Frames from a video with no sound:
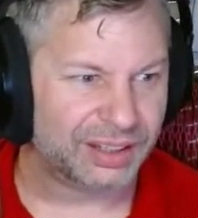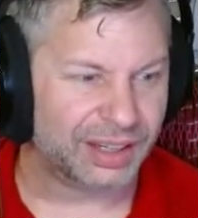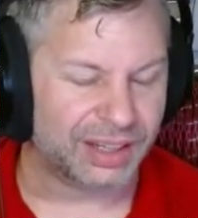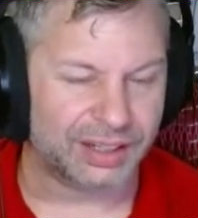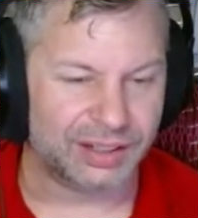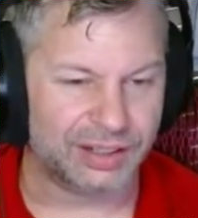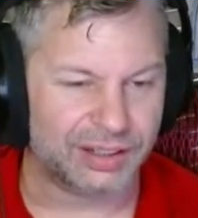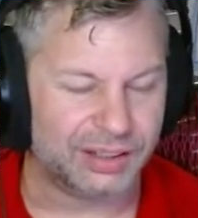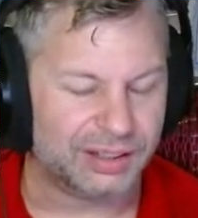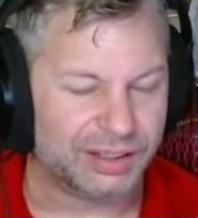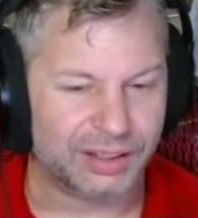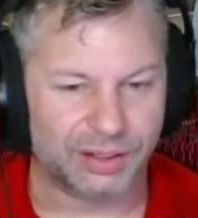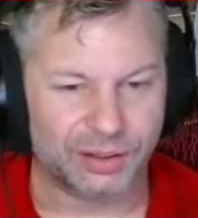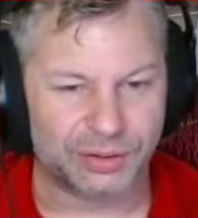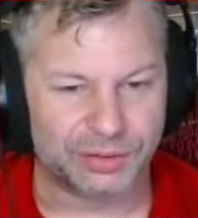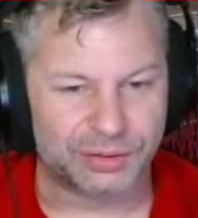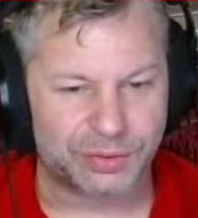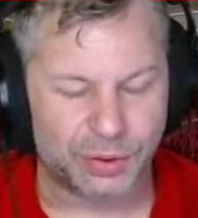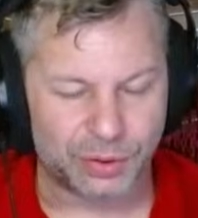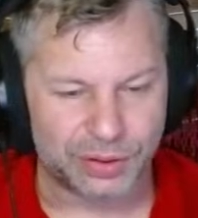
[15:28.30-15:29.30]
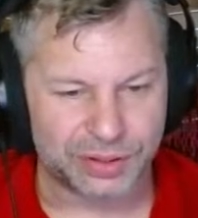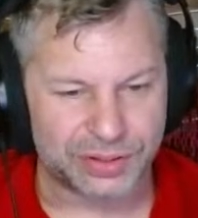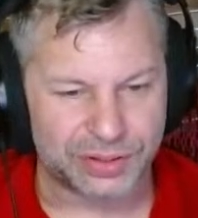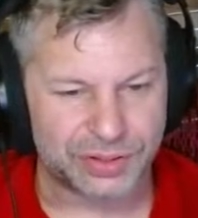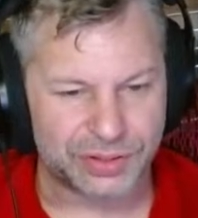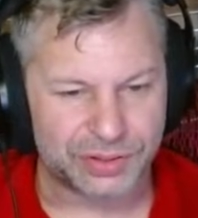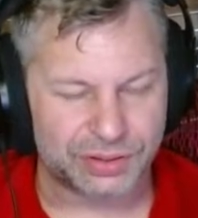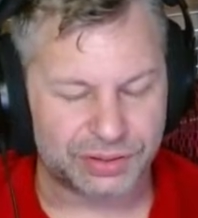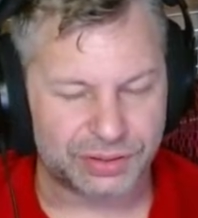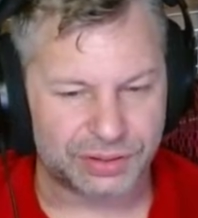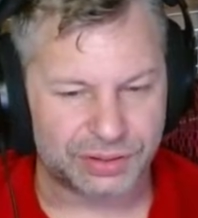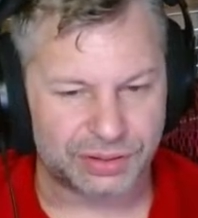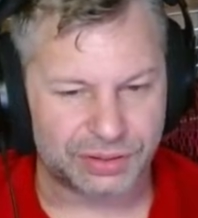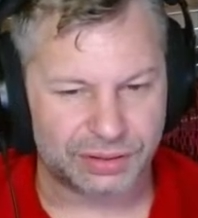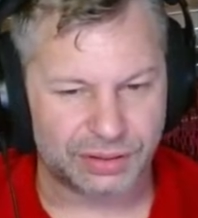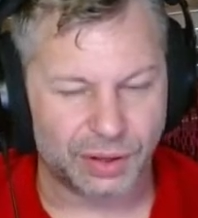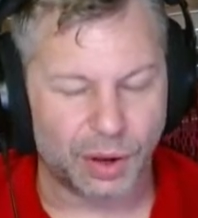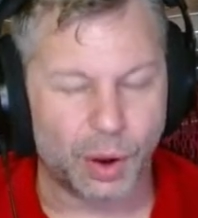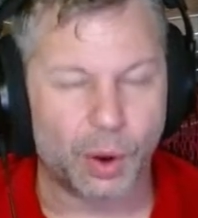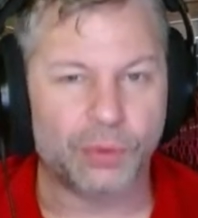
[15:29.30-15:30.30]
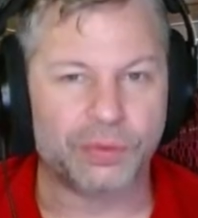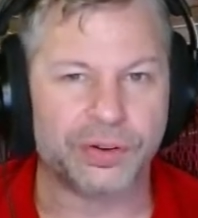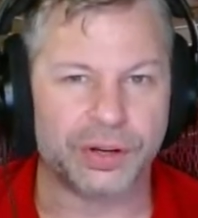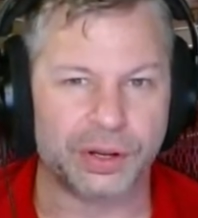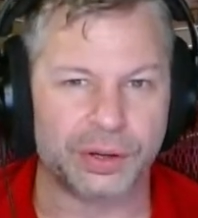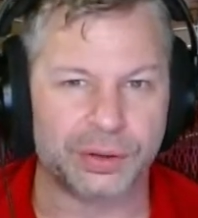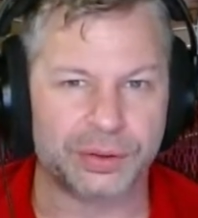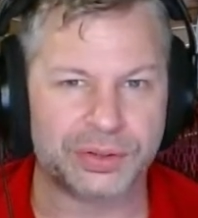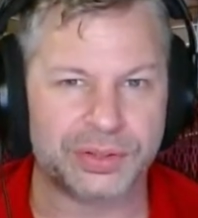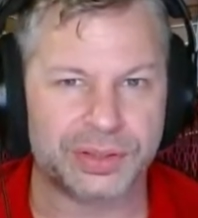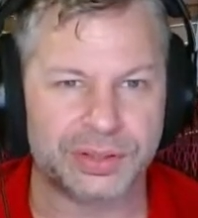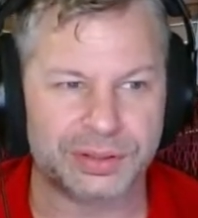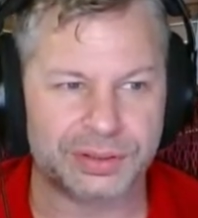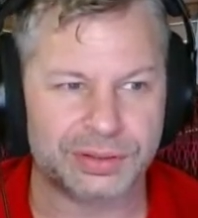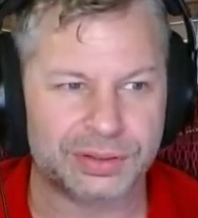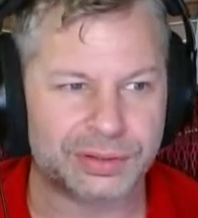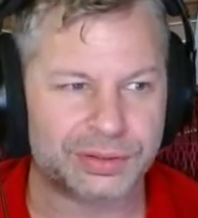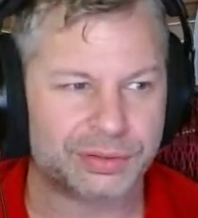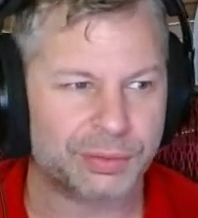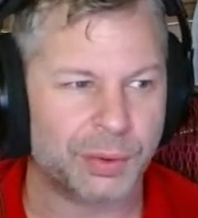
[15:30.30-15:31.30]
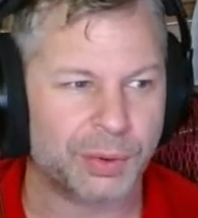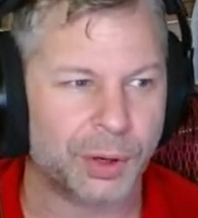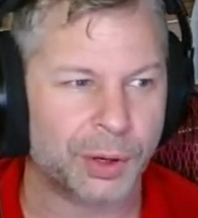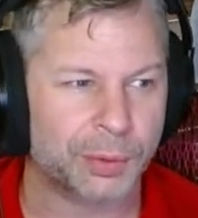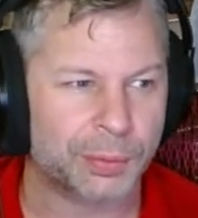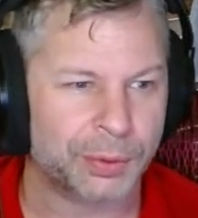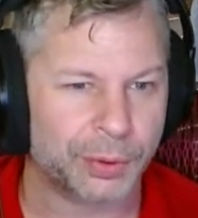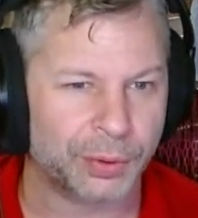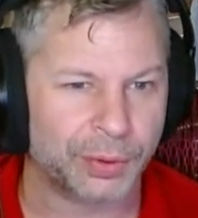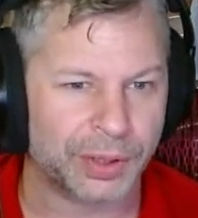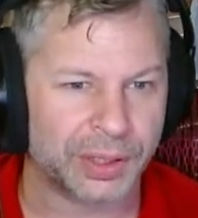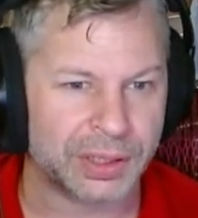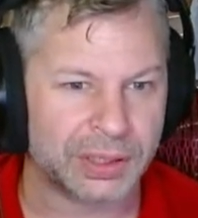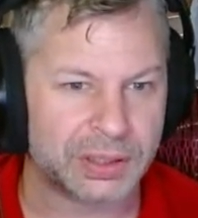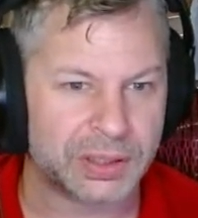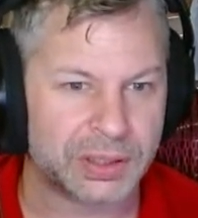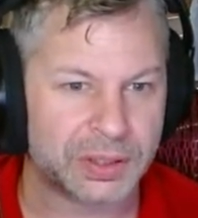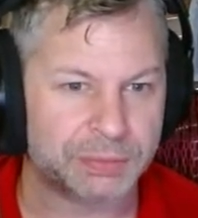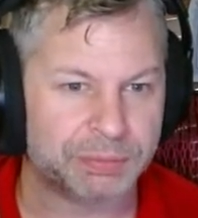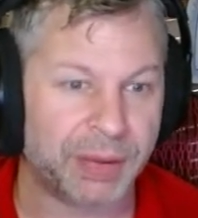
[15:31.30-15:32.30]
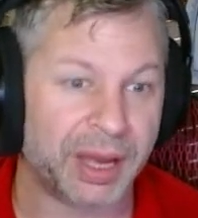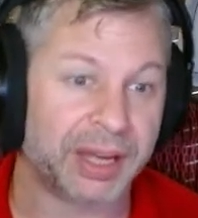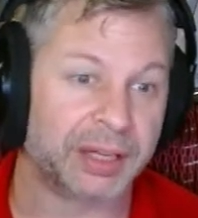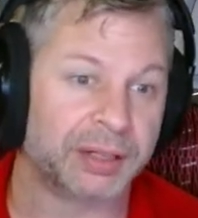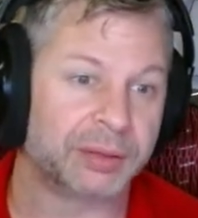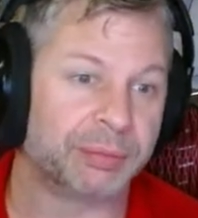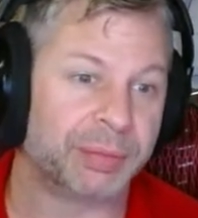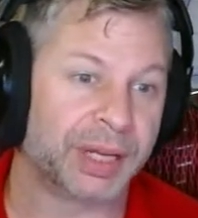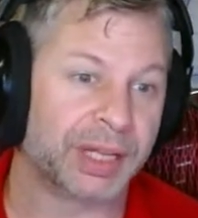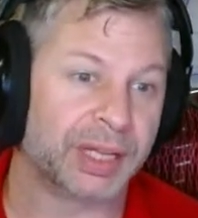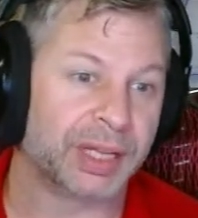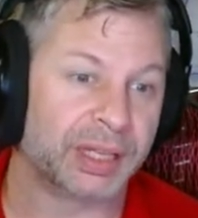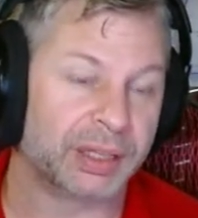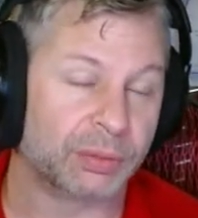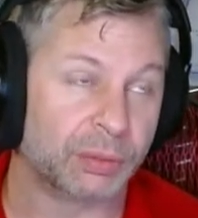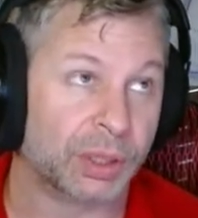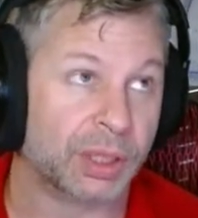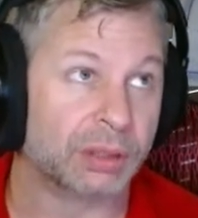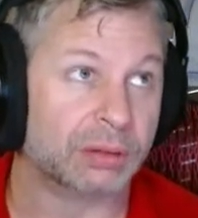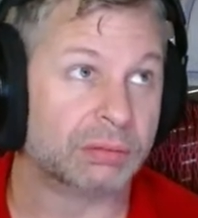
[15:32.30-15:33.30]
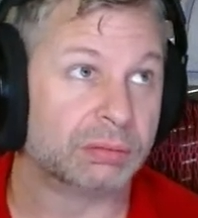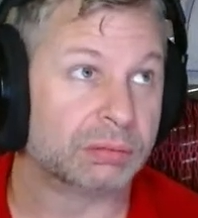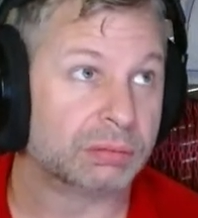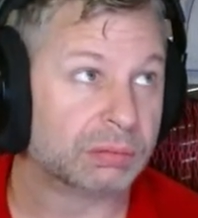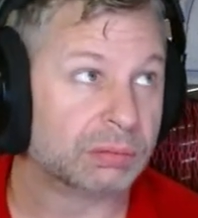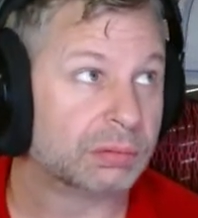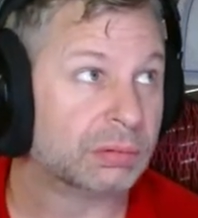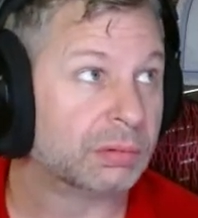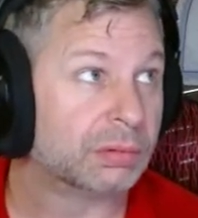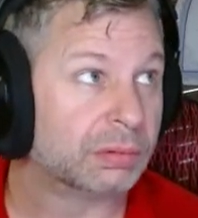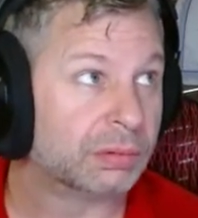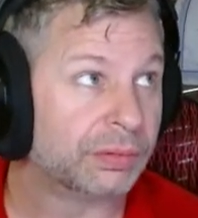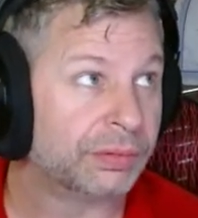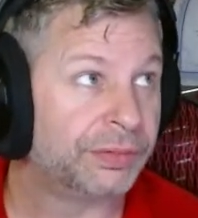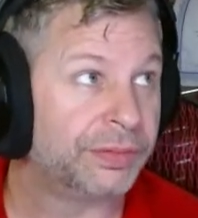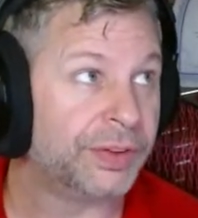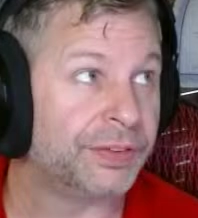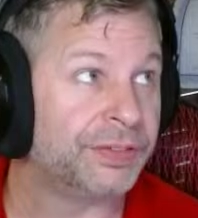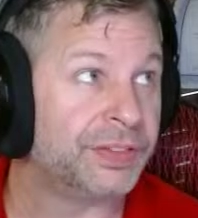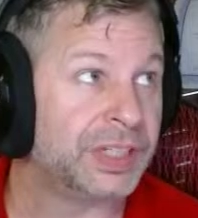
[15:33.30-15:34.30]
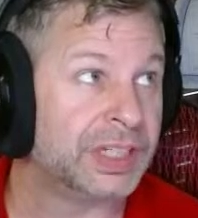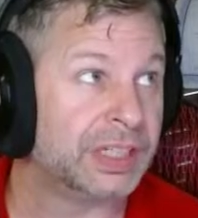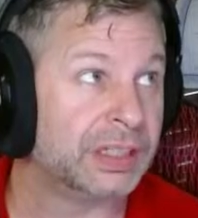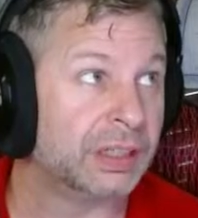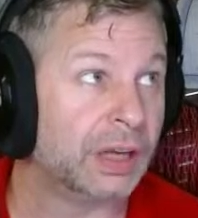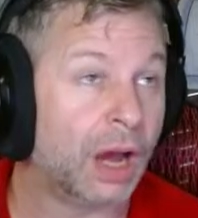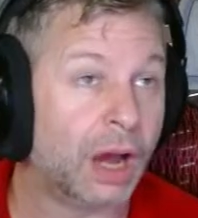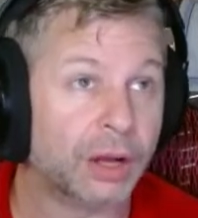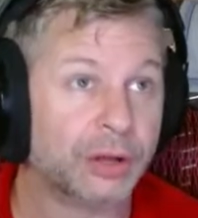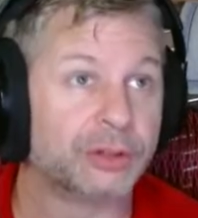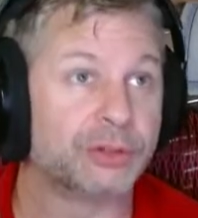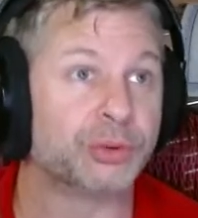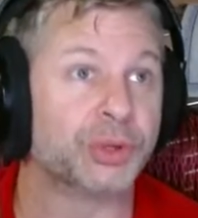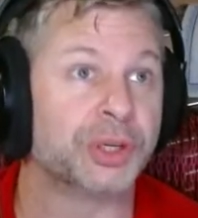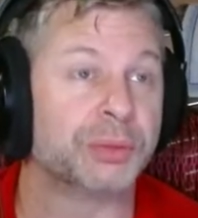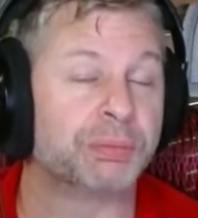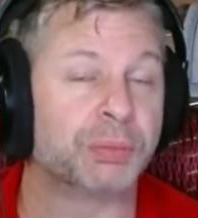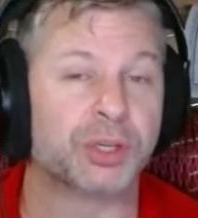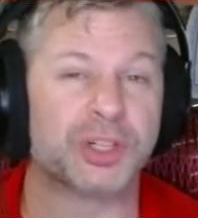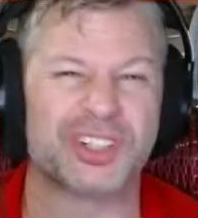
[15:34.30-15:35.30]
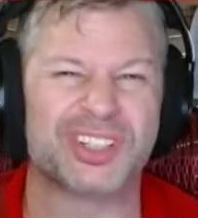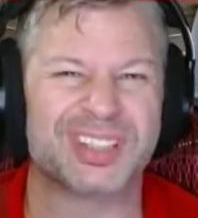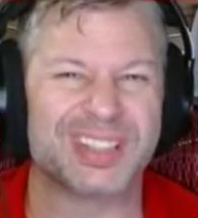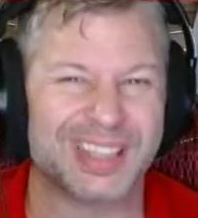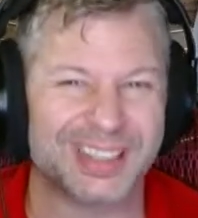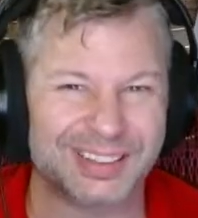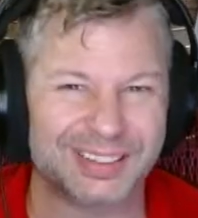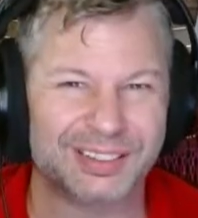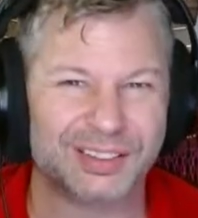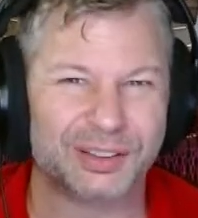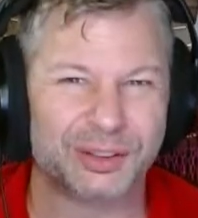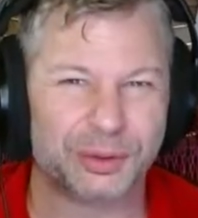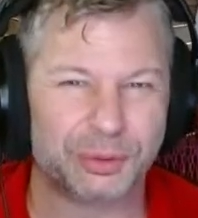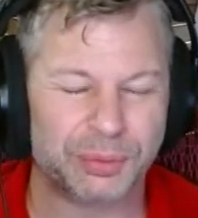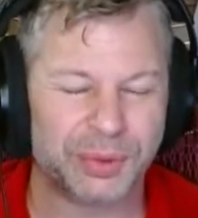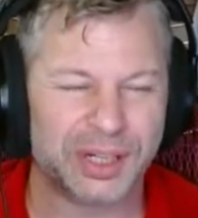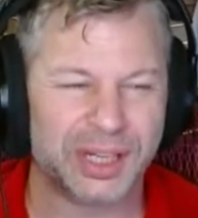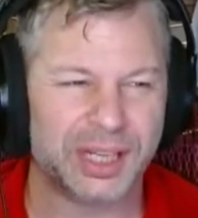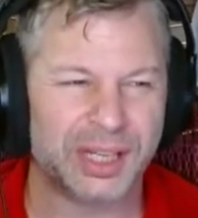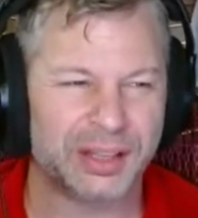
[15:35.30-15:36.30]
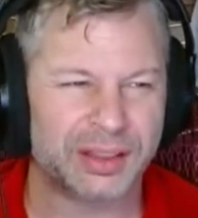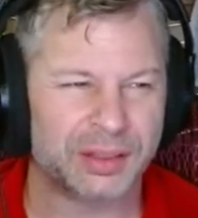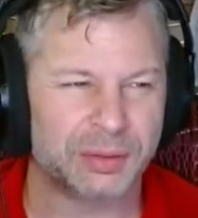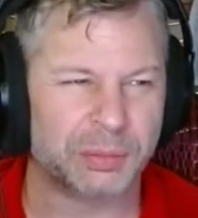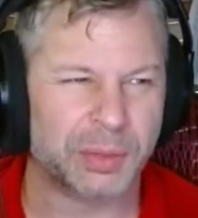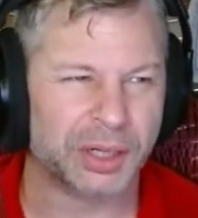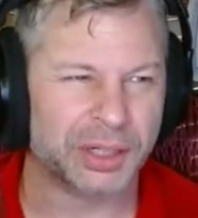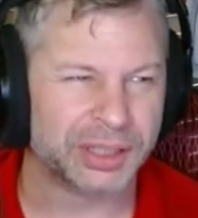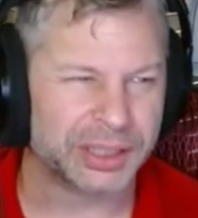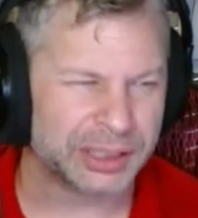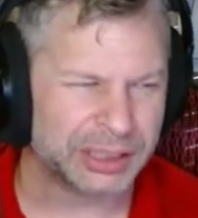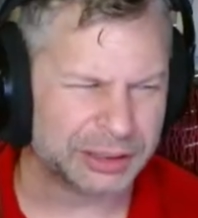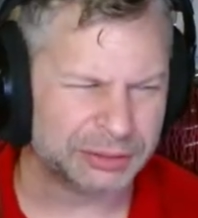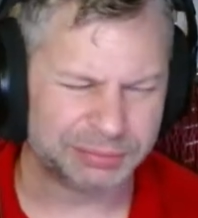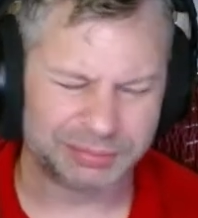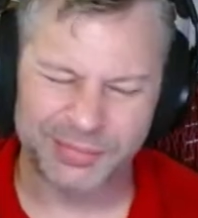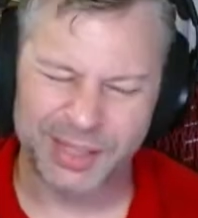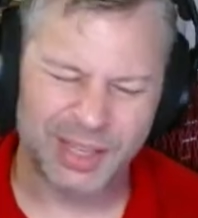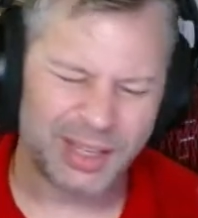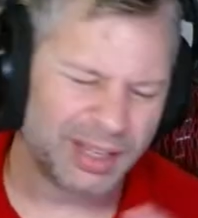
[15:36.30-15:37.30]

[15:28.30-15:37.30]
And, of course, overdoses from opioids spiked by 1,500% when it hit the market.